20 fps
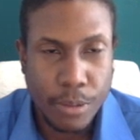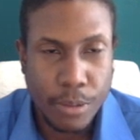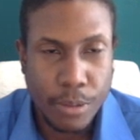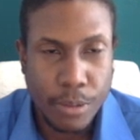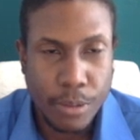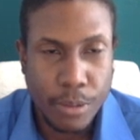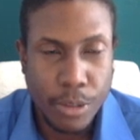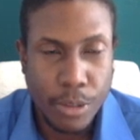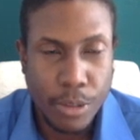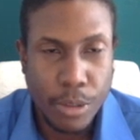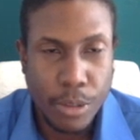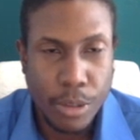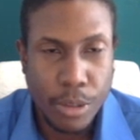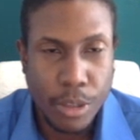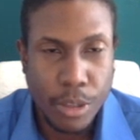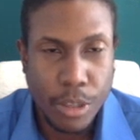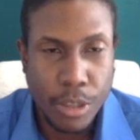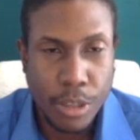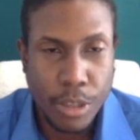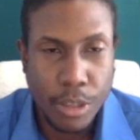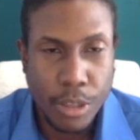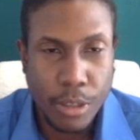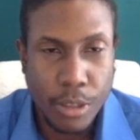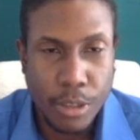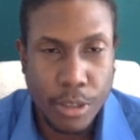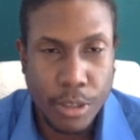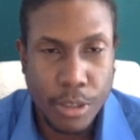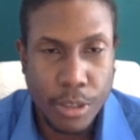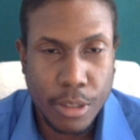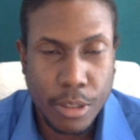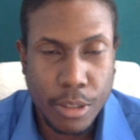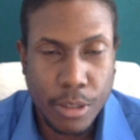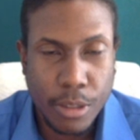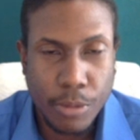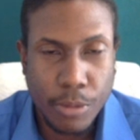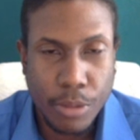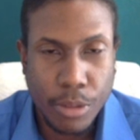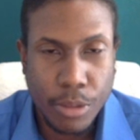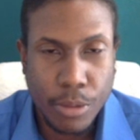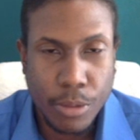do the things
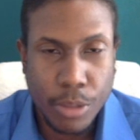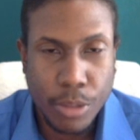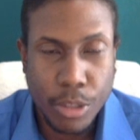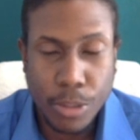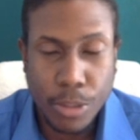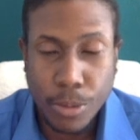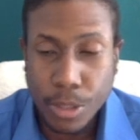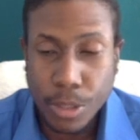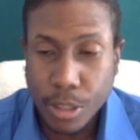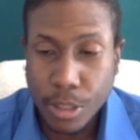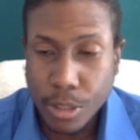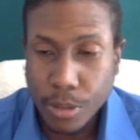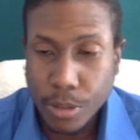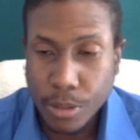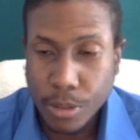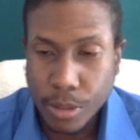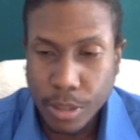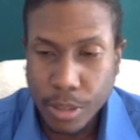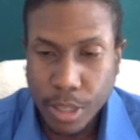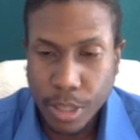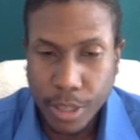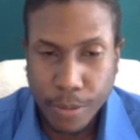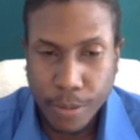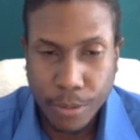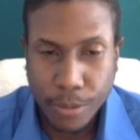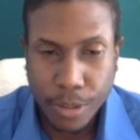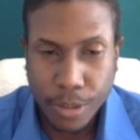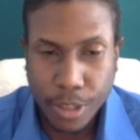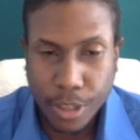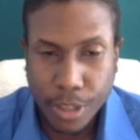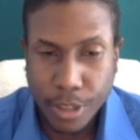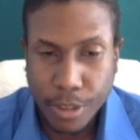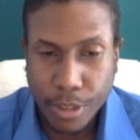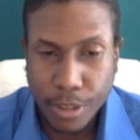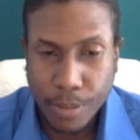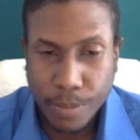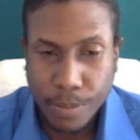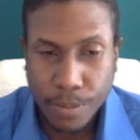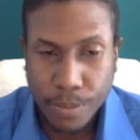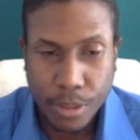which you're supposed to do every day
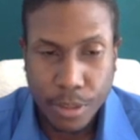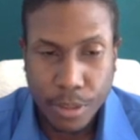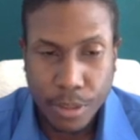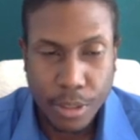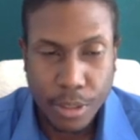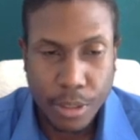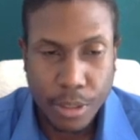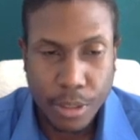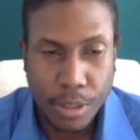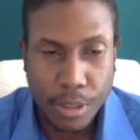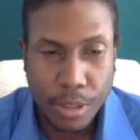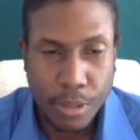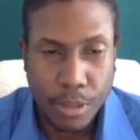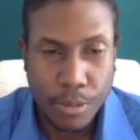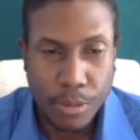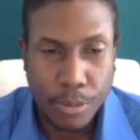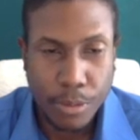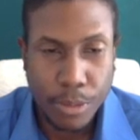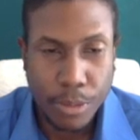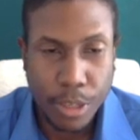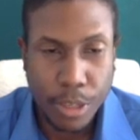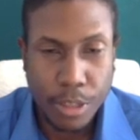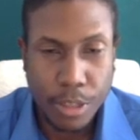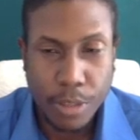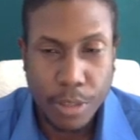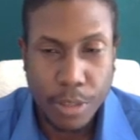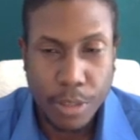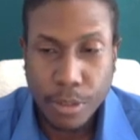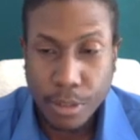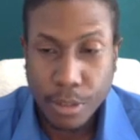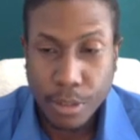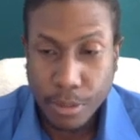repetitively,